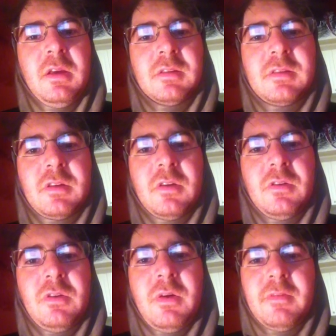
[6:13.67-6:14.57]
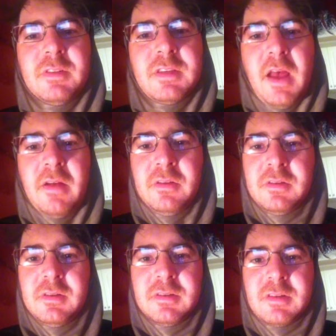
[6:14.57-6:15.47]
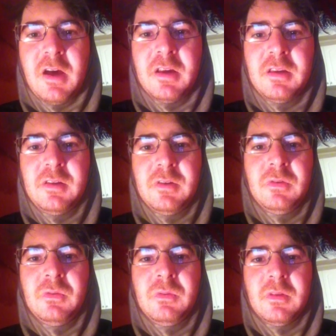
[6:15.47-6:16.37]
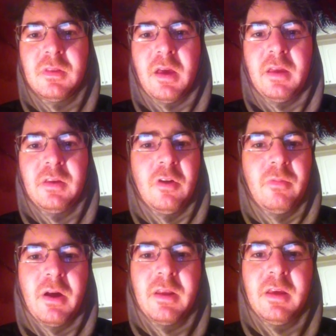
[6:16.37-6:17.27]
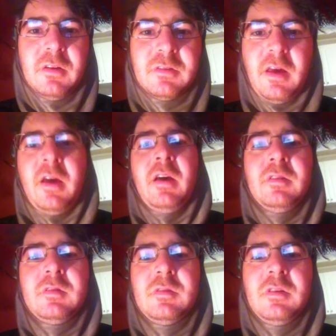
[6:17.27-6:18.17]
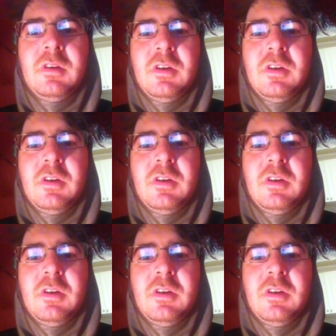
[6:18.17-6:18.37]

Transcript: and so you have a talent inside of you that nobody else has.